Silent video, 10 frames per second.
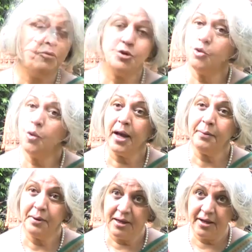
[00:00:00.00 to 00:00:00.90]
Do I
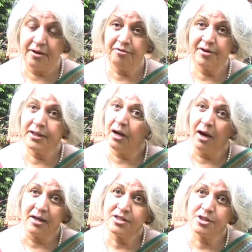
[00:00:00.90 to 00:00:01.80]
believe whether
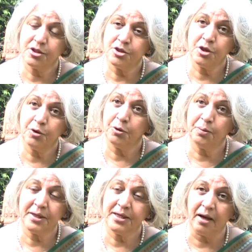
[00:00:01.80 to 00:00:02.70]
heart surgery
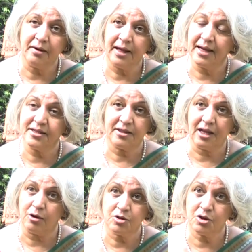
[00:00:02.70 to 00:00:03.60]
could be done at
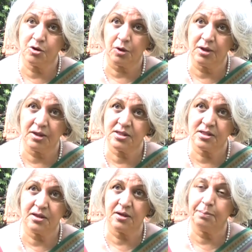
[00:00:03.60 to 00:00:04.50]

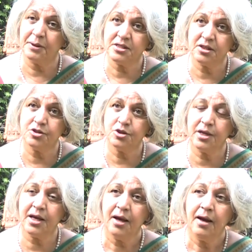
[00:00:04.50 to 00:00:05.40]
$1,000 per
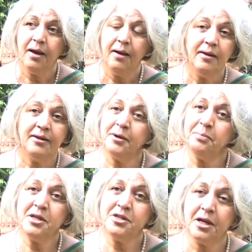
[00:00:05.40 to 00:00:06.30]
surgery?
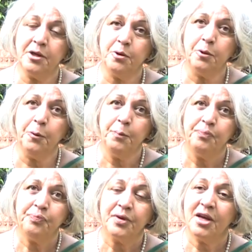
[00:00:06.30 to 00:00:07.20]
Let me tell you,
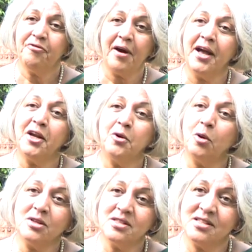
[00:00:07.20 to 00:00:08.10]
if I had
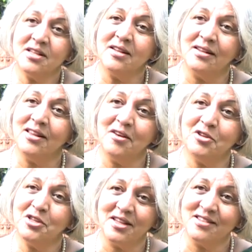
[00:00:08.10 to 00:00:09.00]
not seen
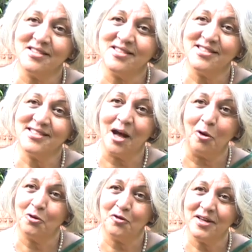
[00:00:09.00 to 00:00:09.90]
Devi Shetty's
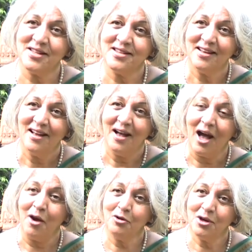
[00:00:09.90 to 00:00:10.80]
outfit,
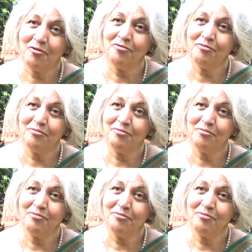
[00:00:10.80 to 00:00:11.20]
I would have